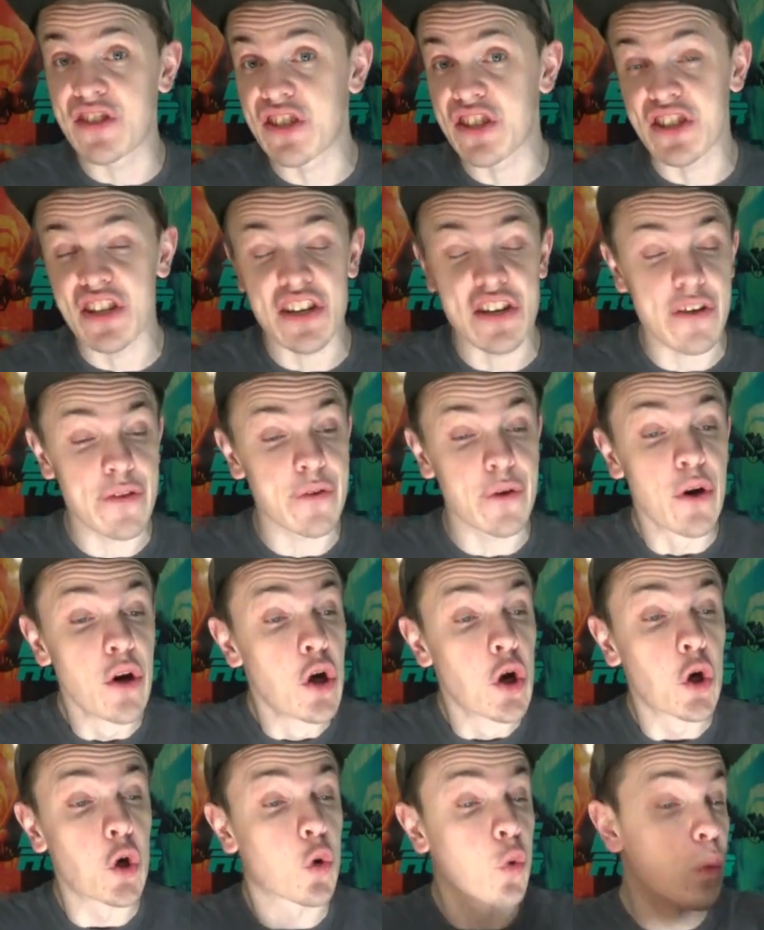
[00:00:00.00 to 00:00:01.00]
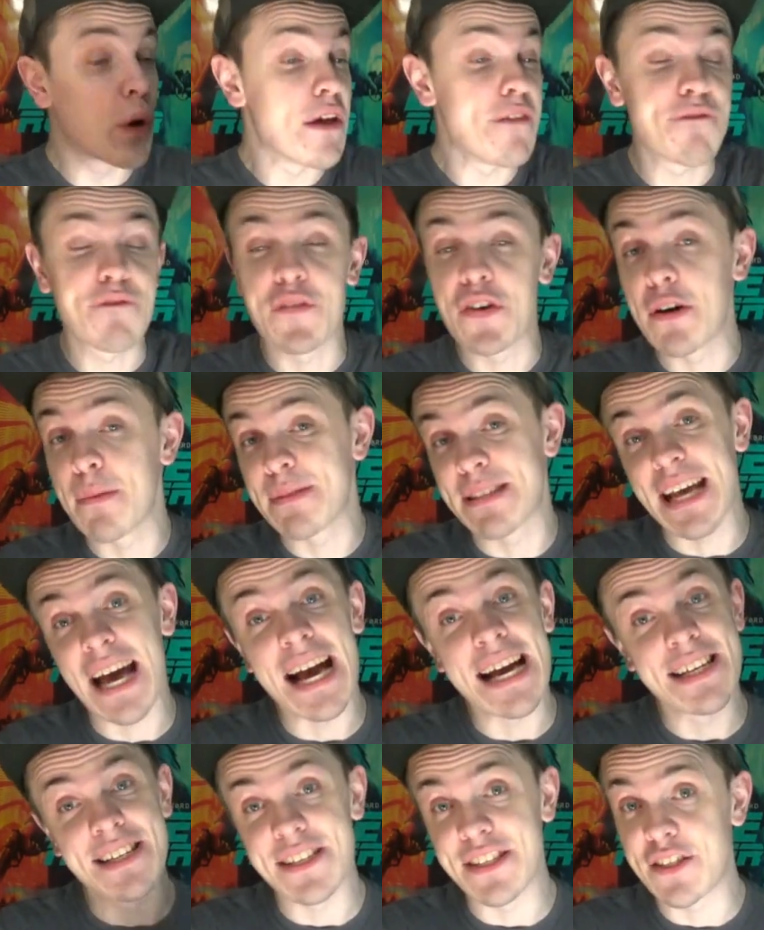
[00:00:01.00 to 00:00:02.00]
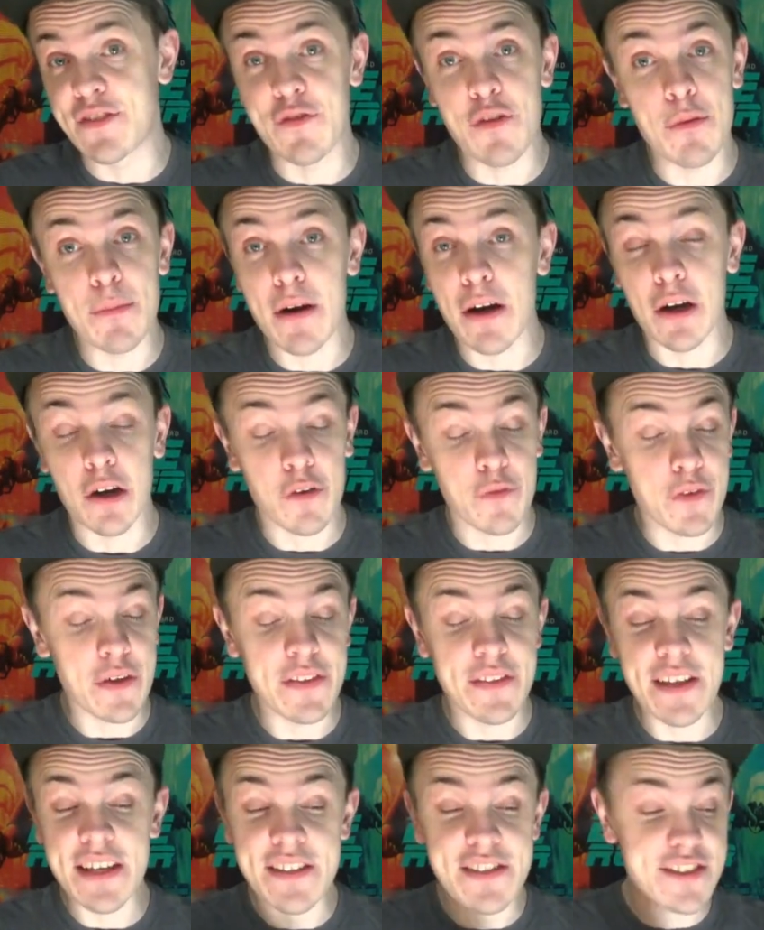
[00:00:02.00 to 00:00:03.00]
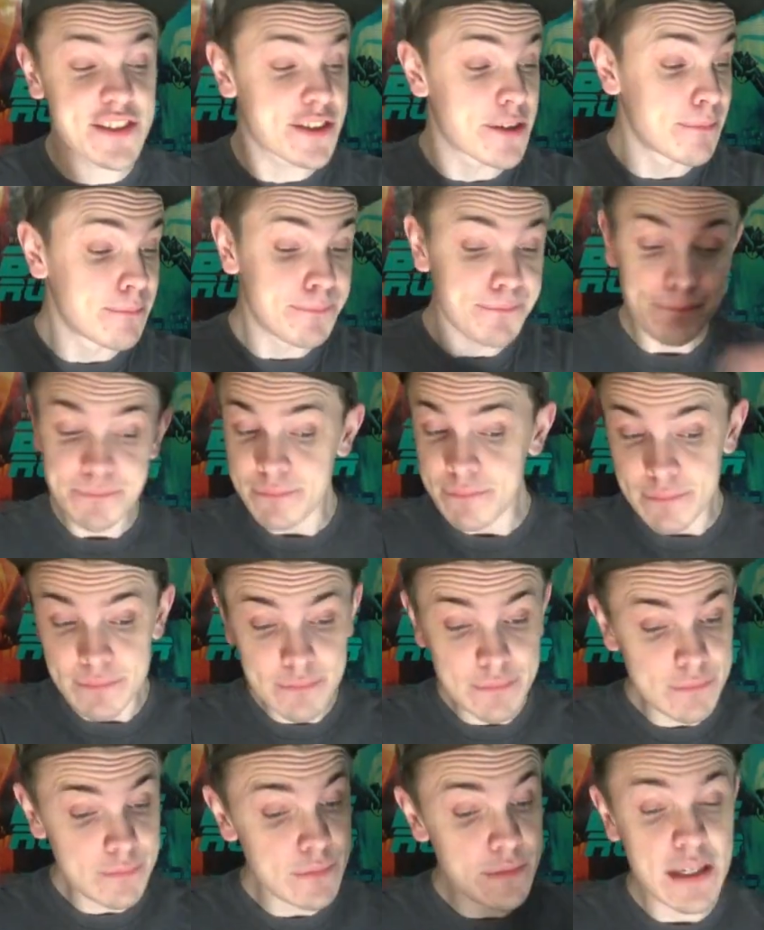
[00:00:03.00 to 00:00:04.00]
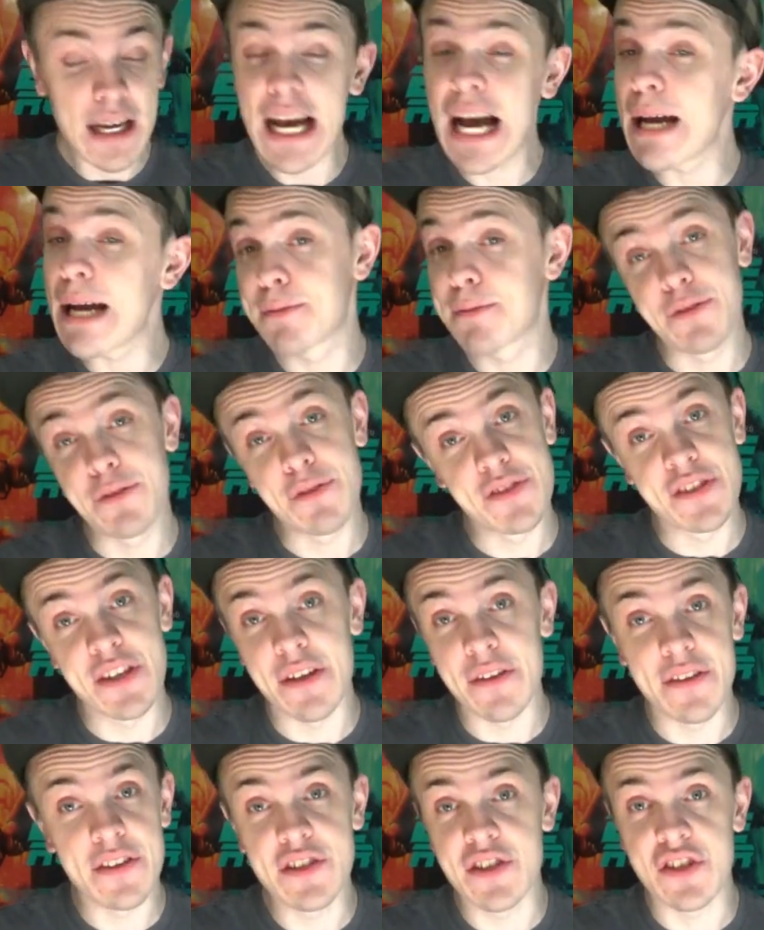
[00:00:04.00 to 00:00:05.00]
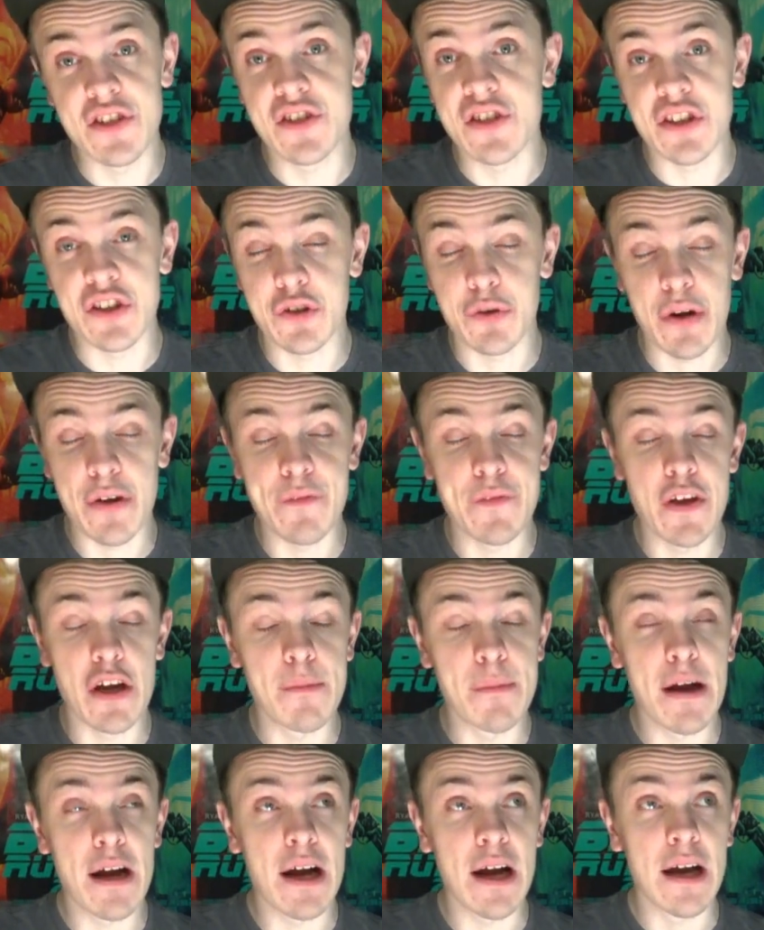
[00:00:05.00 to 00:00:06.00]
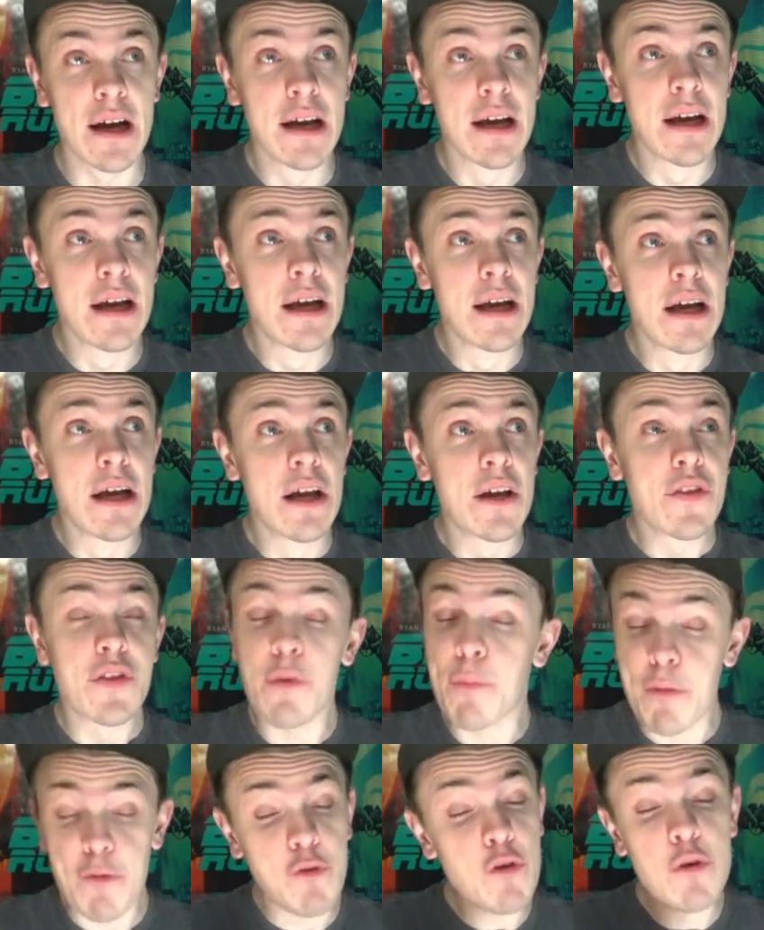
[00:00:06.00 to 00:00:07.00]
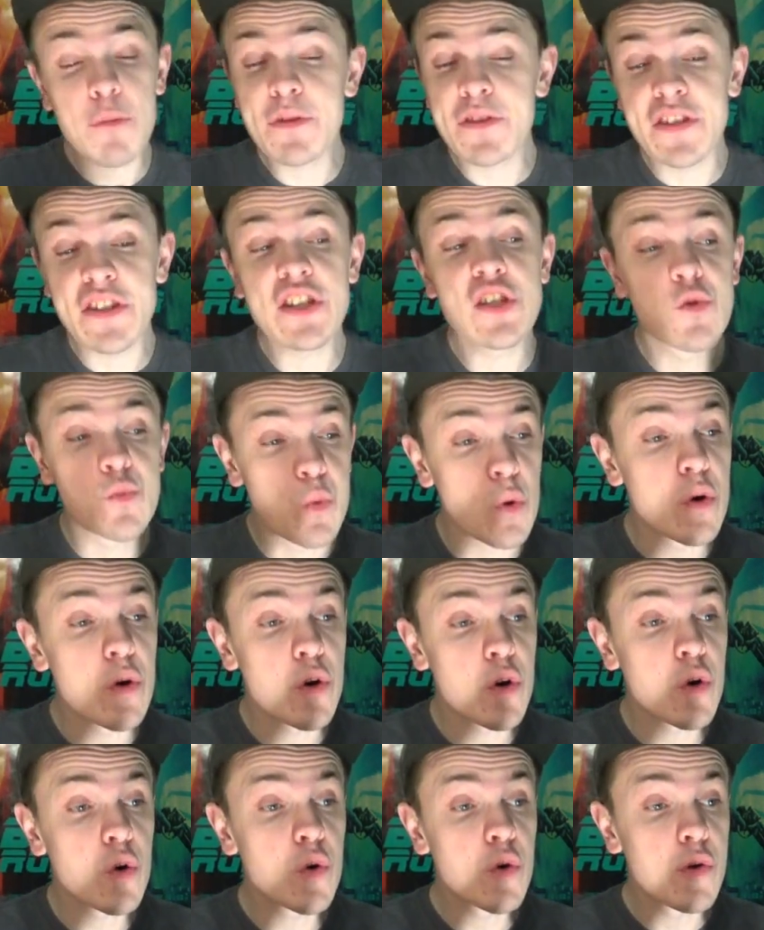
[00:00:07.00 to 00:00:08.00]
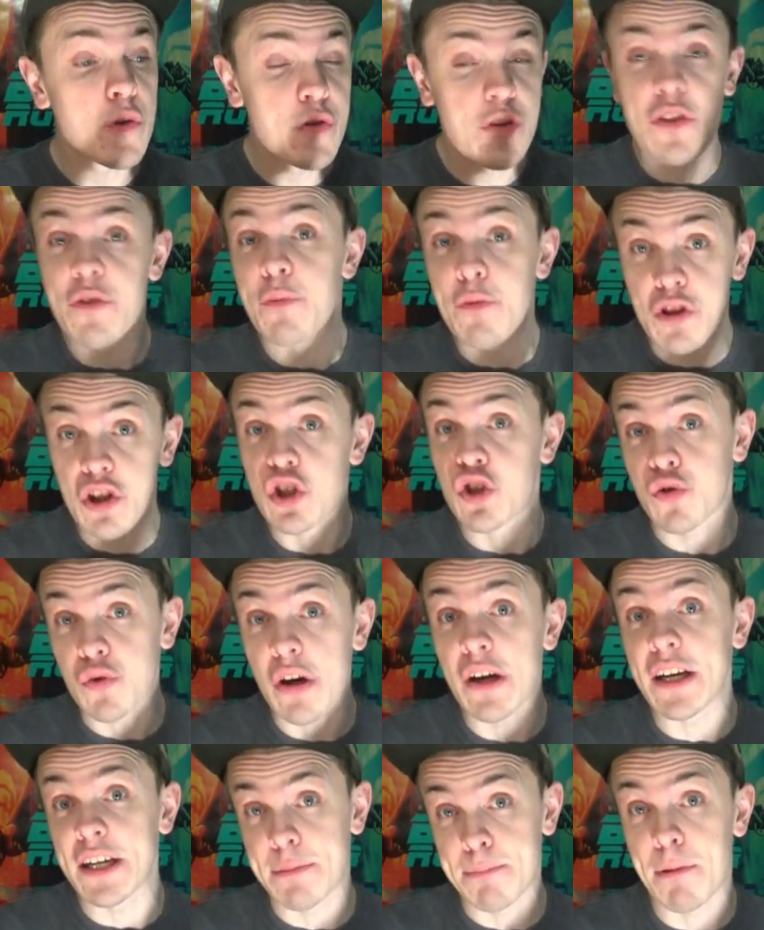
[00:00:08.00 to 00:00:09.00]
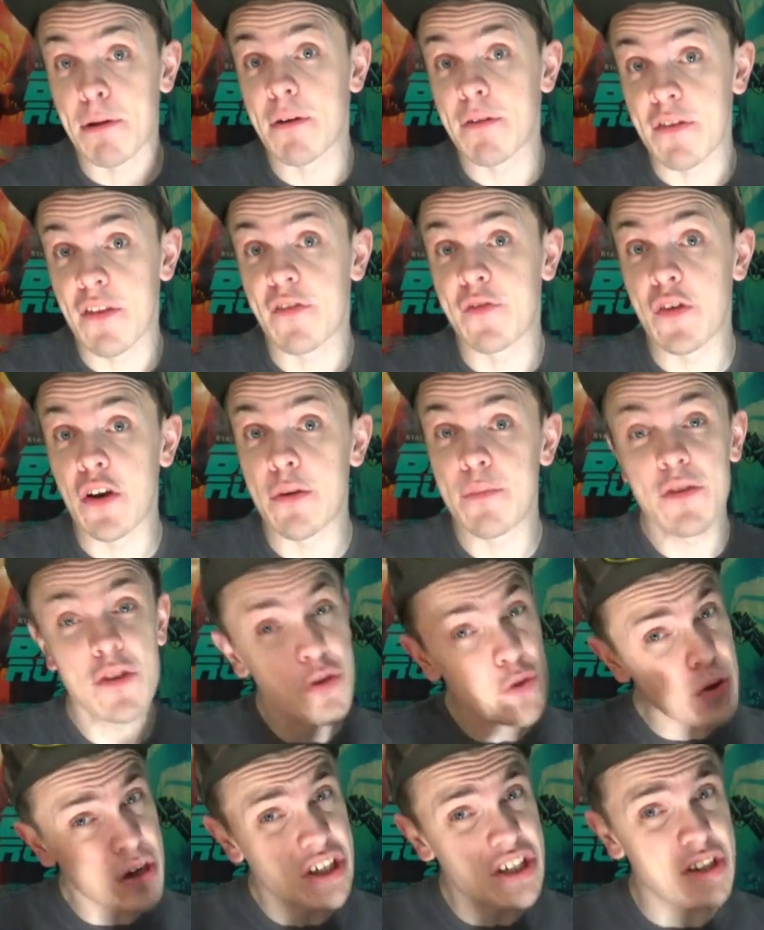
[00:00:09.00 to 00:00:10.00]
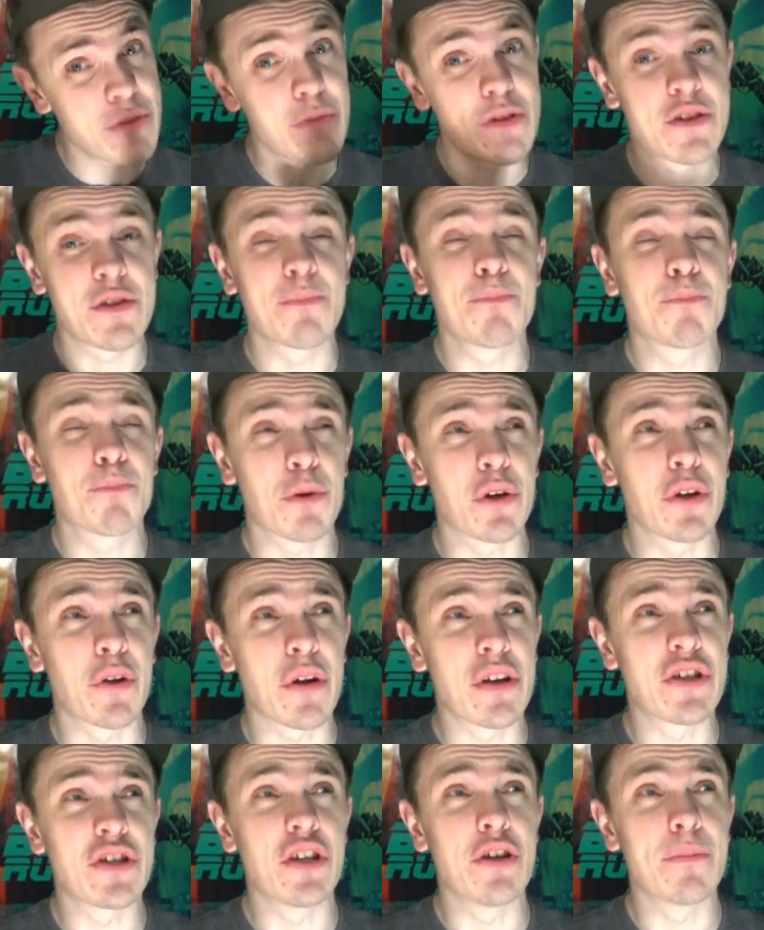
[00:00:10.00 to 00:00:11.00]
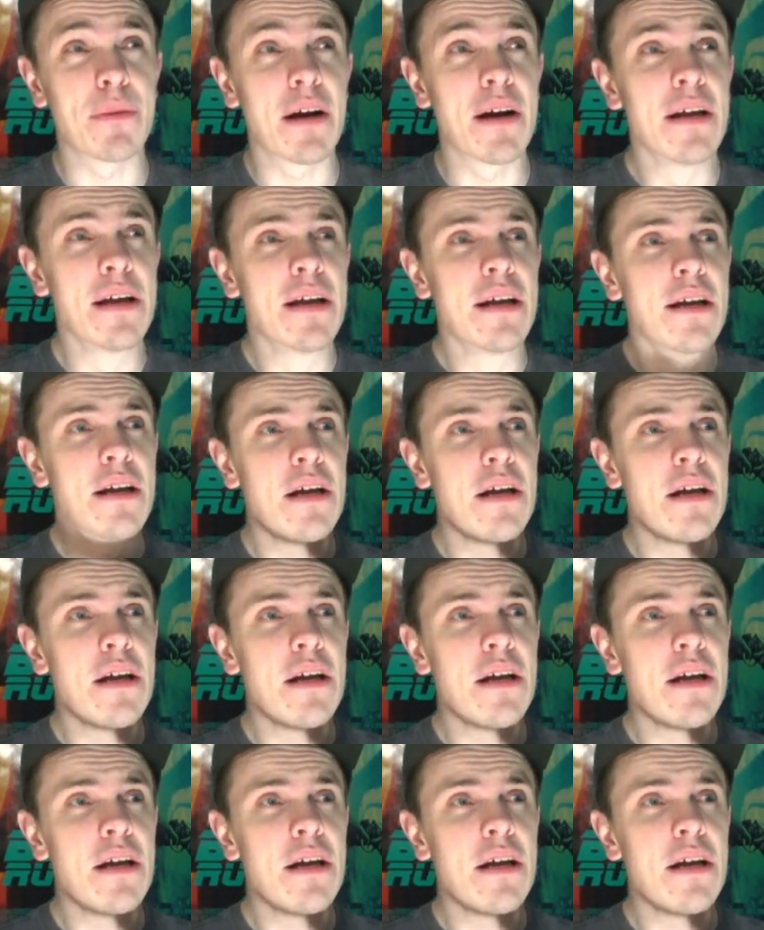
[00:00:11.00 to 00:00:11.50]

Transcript: is just another great film to add to his filmography. This absolutely solid. This is such a great film. Uh, the performances were the, the, strongest part of this film. The direction was pretty great too, but